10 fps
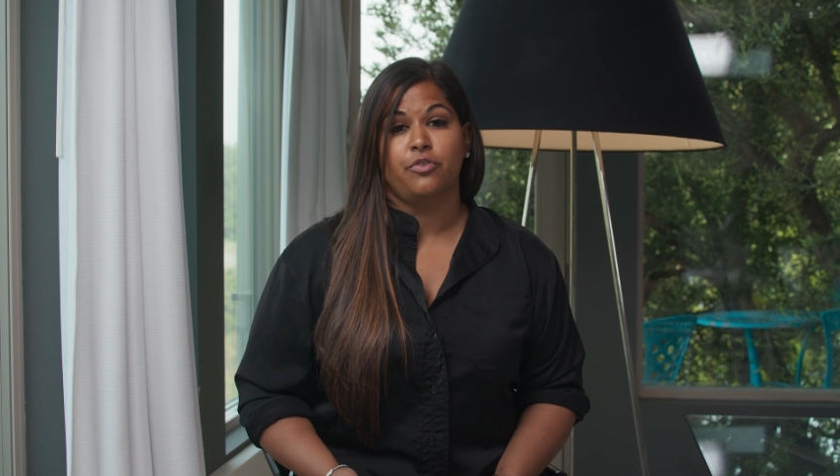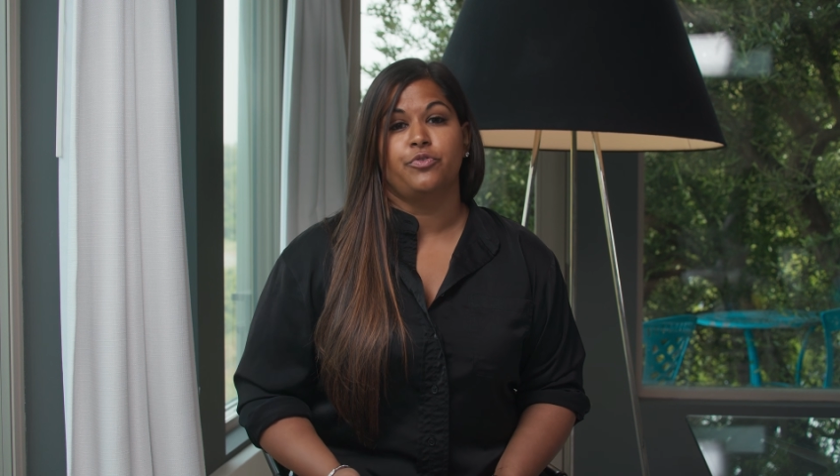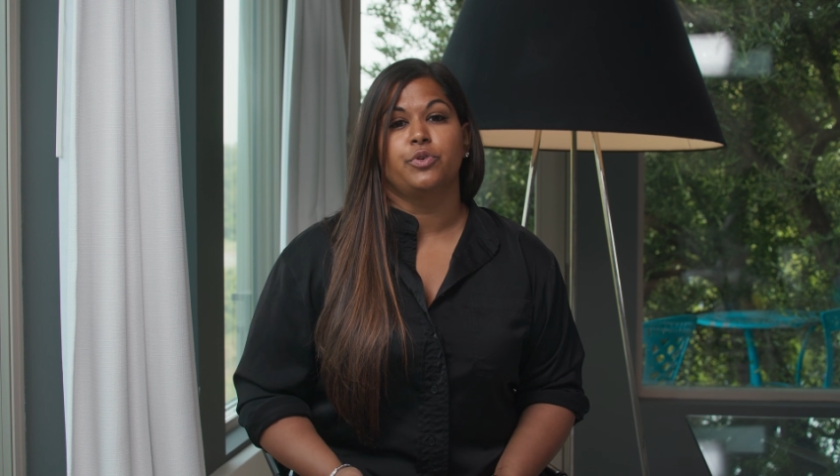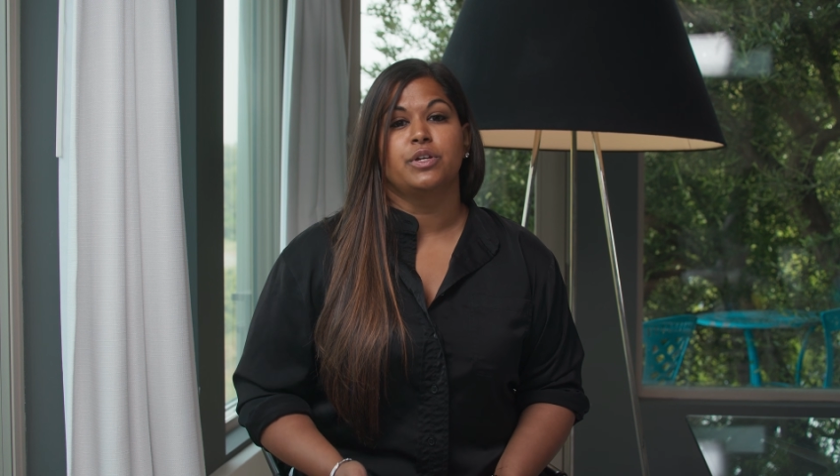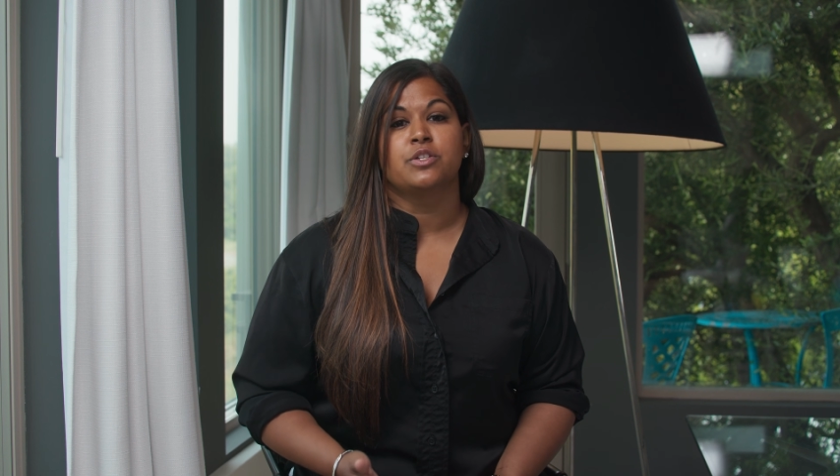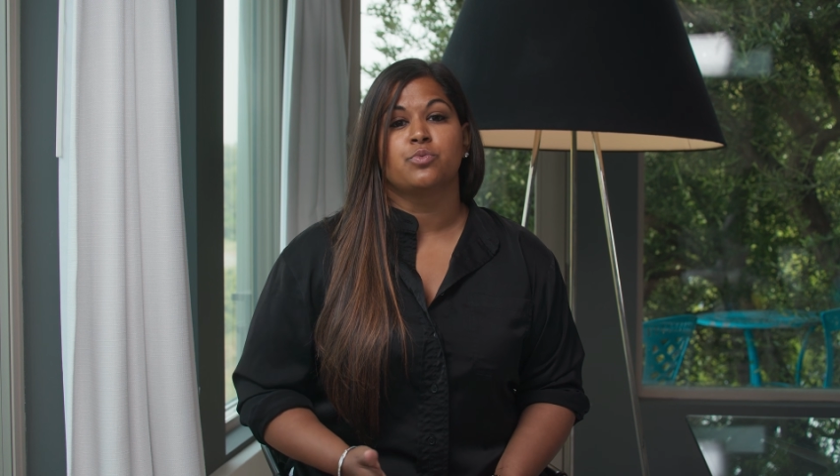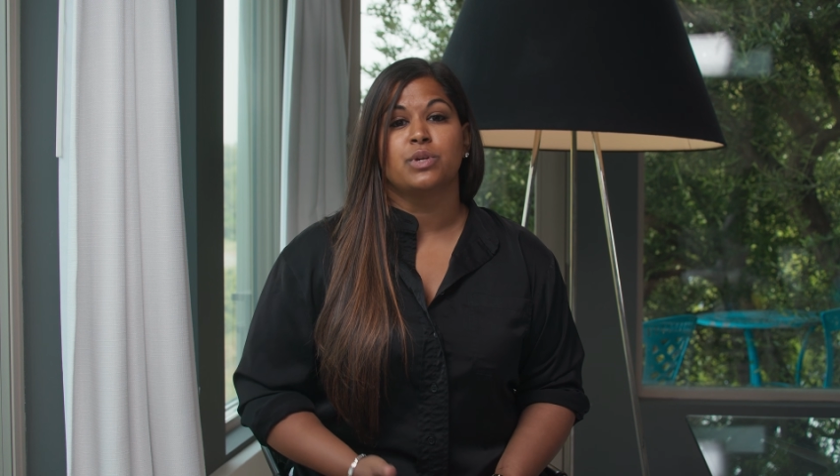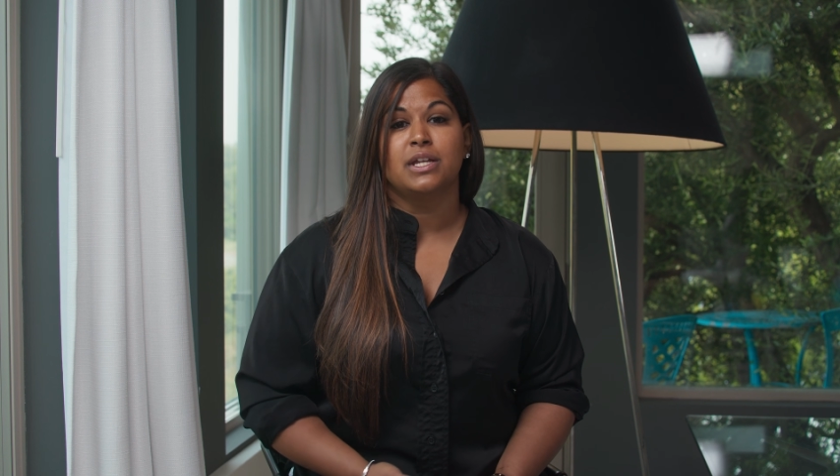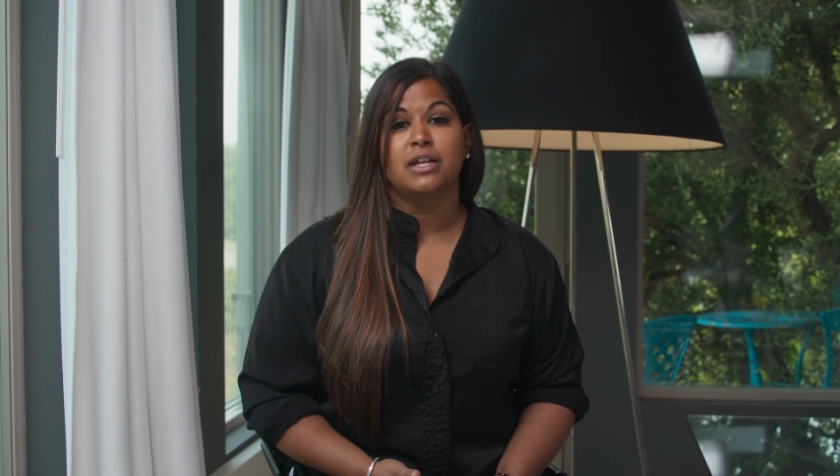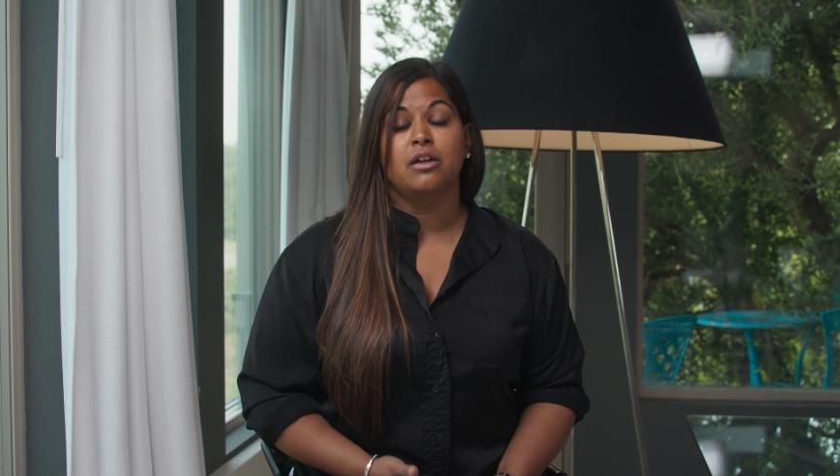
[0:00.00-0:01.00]
helpful is
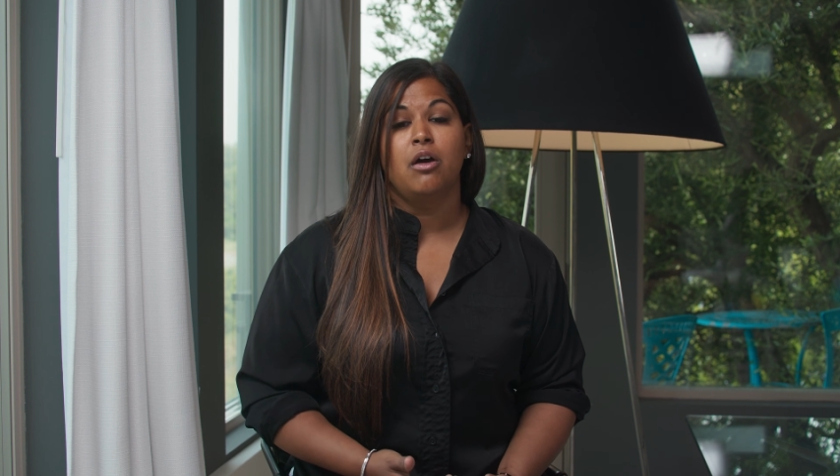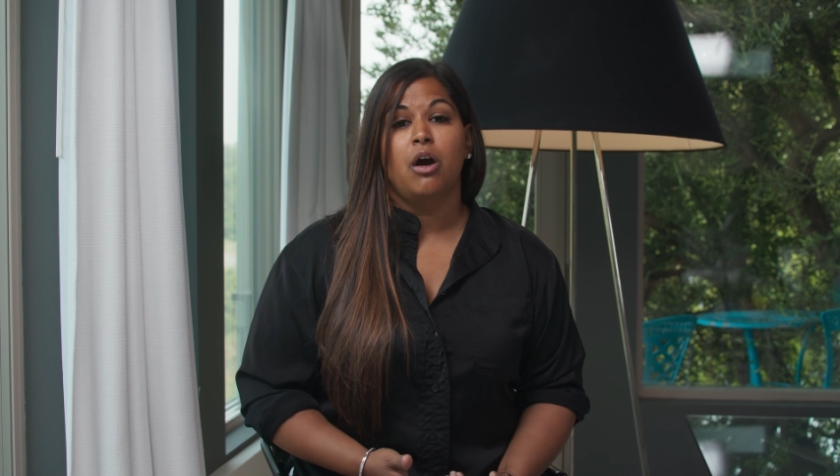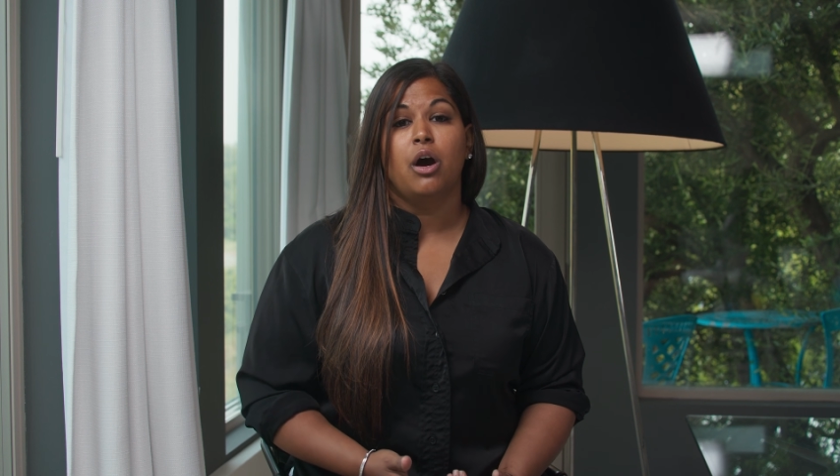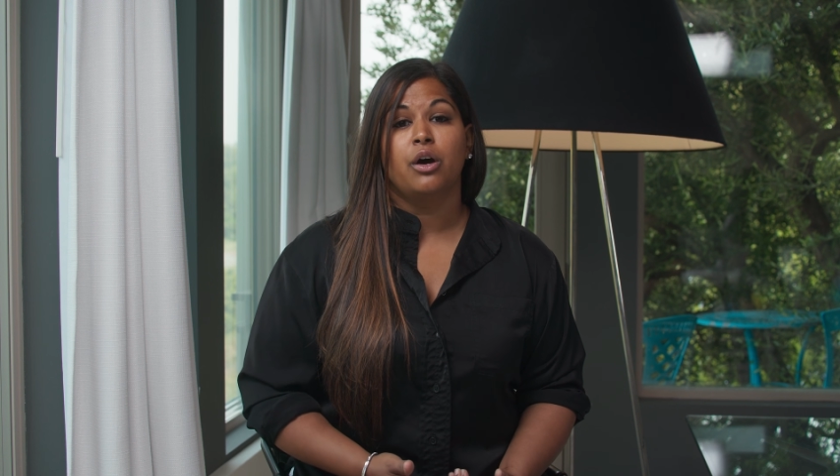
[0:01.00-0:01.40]
reading